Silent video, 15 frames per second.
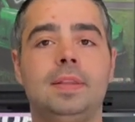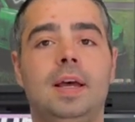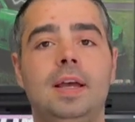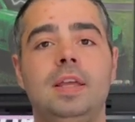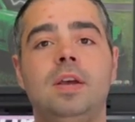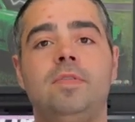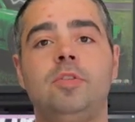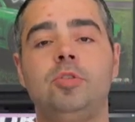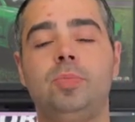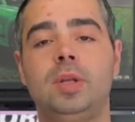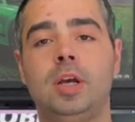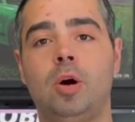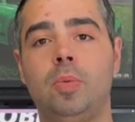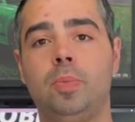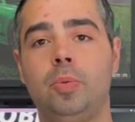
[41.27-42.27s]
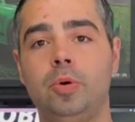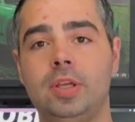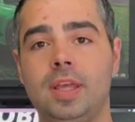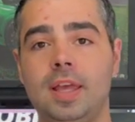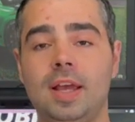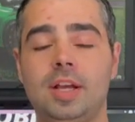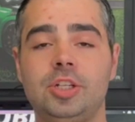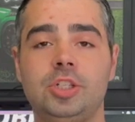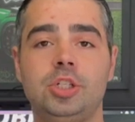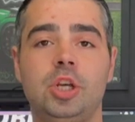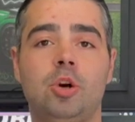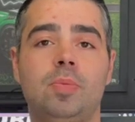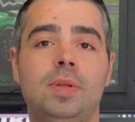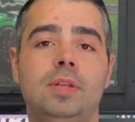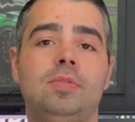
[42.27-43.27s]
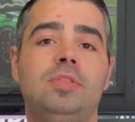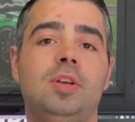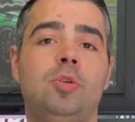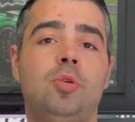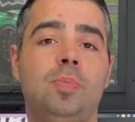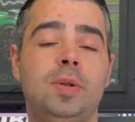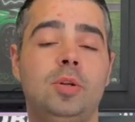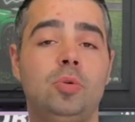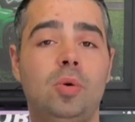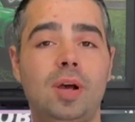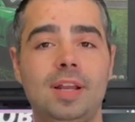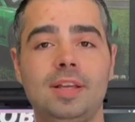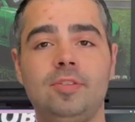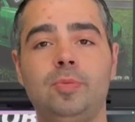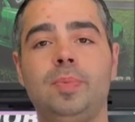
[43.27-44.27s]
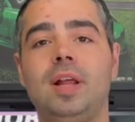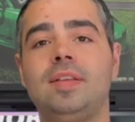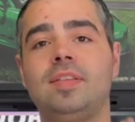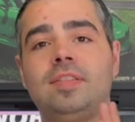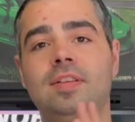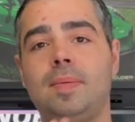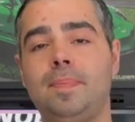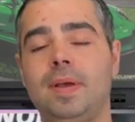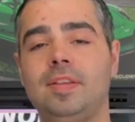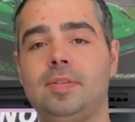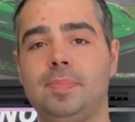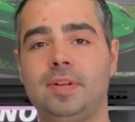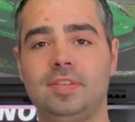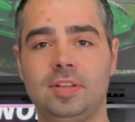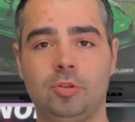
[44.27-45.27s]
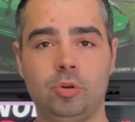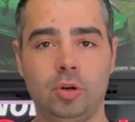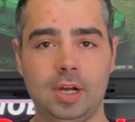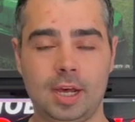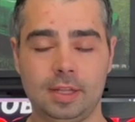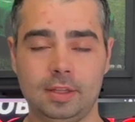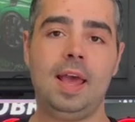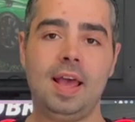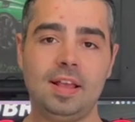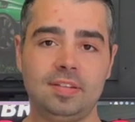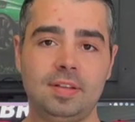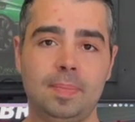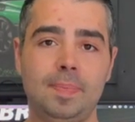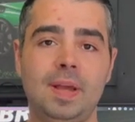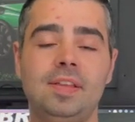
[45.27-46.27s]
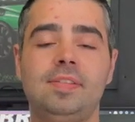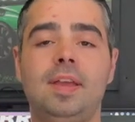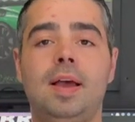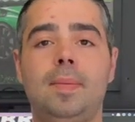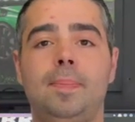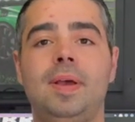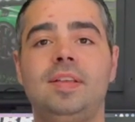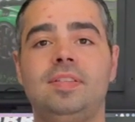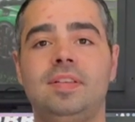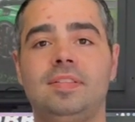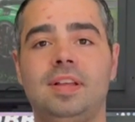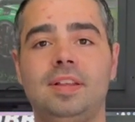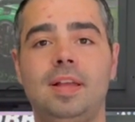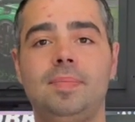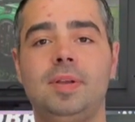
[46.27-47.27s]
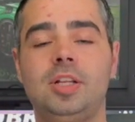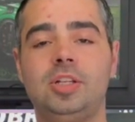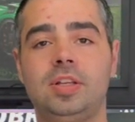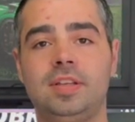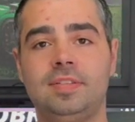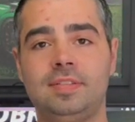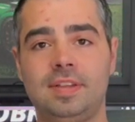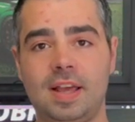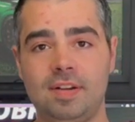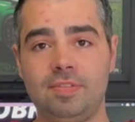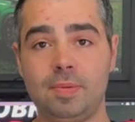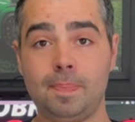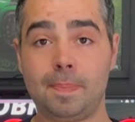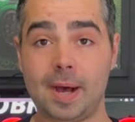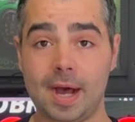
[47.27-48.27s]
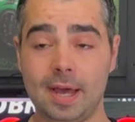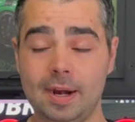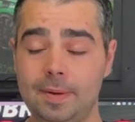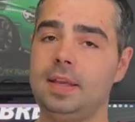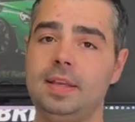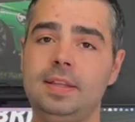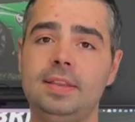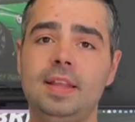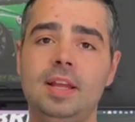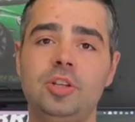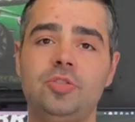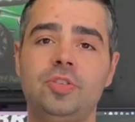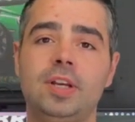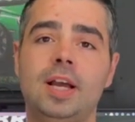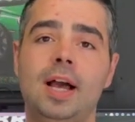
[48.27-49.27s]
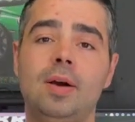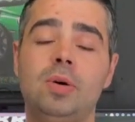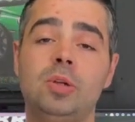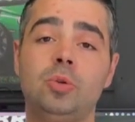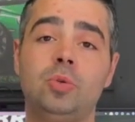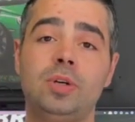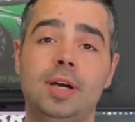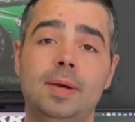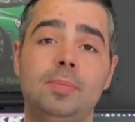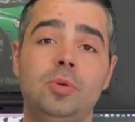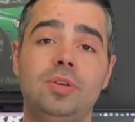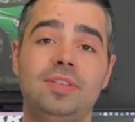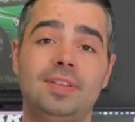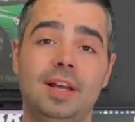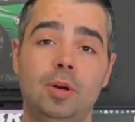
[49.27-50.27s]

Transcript: And I'll explain why. We recommend you buy this part on AliExpress to be replaced. This is the exact part that's used to identify when the car is in park, okay?